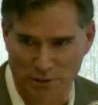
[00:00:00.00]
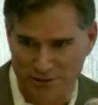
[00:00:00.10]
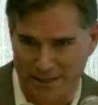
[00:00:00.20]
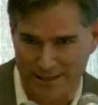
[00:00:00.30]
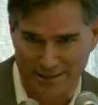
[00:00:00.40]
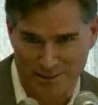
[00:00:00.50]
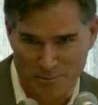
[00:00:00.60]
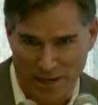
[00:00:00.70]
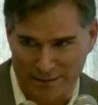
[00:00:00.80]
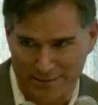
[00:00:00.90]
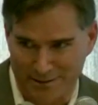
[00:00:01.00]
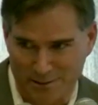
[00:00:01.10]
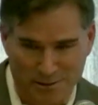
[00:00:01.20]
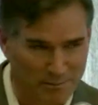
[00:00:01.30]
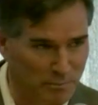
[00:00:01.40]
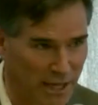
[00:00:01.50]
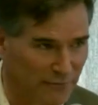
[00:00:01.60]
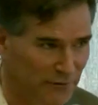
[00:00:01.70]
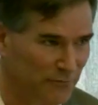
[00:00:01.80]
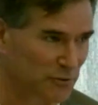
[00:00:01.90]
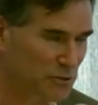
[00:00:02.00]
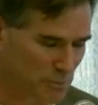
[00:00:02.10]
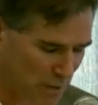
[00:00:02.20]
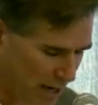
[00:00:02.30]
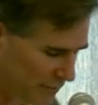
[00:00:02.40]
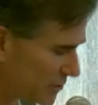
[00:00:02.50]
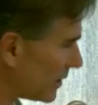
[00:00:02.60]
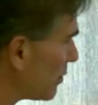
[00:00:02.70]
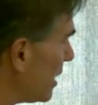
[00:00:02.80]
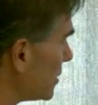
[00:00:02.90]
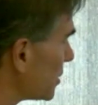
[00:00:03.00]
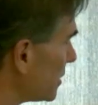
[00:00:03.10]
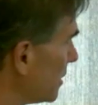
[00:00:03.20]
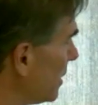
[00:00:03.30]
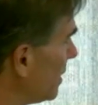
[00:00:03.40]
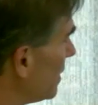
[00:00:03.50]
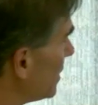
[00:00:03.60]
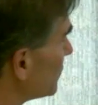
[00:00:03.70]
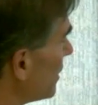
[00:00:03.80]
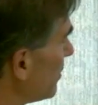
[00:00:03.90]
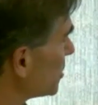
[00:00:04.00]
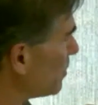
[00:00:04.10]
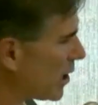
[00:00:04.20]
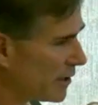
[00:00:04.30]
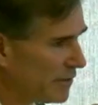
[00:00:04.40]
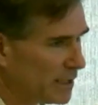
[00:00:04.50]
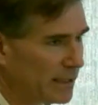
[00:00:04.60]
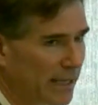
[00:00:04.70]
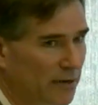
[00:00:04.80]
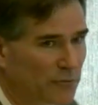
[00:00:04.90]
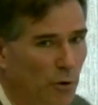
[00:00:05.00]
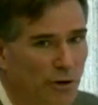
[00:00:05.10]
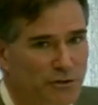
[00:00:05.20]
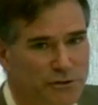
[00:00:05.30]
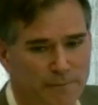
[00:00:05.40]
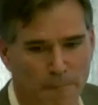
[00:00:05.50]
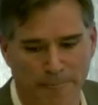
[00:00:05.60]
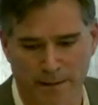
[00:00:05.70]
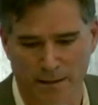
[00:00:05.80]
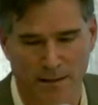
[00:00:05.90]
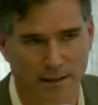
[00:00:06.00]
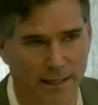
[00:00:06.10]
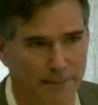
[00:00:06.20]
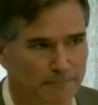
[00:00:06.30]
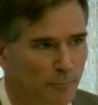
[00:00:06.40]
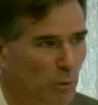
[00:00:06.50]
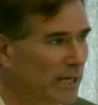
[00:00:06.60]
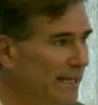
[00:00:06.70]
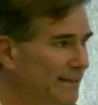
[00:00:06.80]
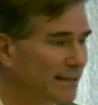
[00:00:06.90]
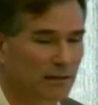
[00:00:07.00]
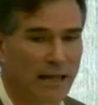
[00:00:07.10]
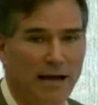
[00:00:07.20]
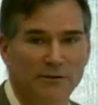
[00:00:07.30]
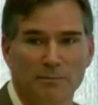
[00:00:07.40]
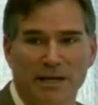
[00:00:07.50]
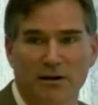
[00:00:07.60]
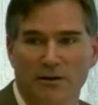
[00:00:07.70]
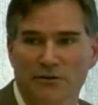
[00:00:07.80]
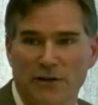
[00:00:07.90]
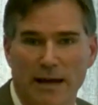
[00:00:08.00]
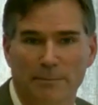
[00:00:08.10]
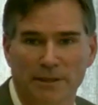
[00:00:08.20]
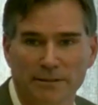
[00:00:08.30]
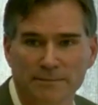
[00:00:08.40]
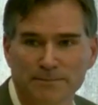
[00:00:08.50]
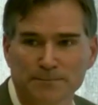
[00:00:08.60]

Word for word: once again gets back to this benefit versus privacy equation, is very much part of it. And of course, um, we need the cloud to make all this happen.